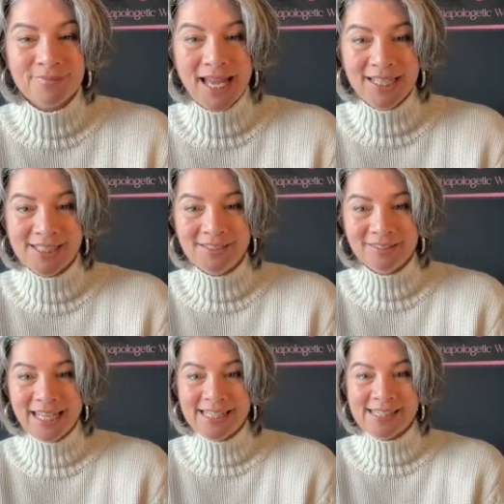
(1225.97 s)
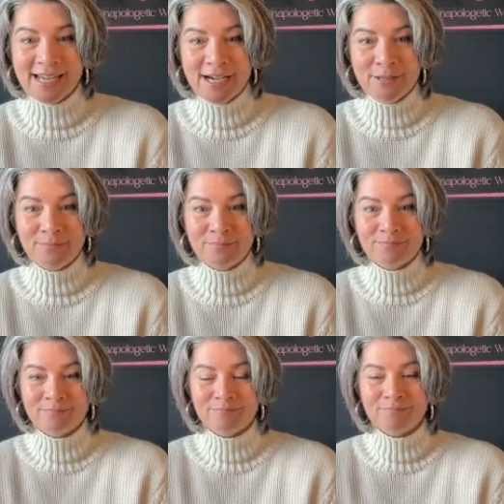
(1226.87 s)
Until next time,
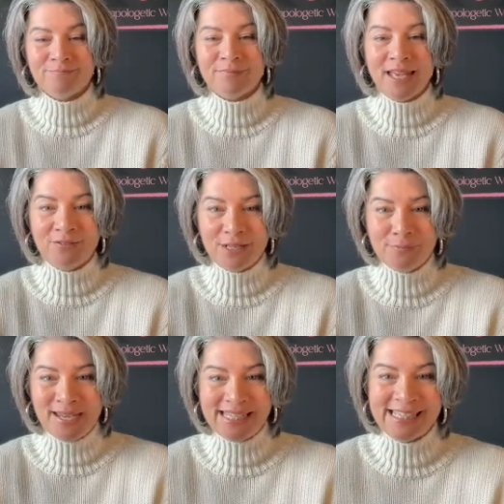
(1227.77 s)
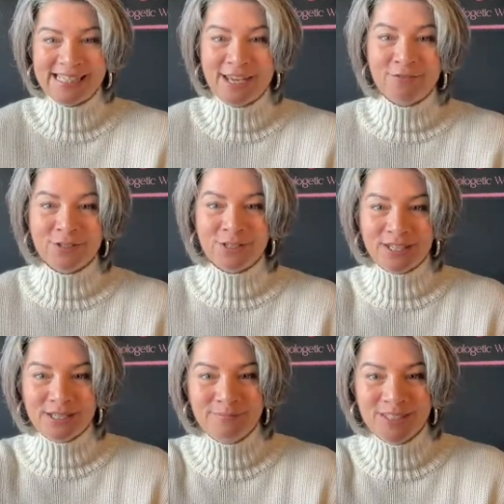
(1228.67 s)
have an amazing day further.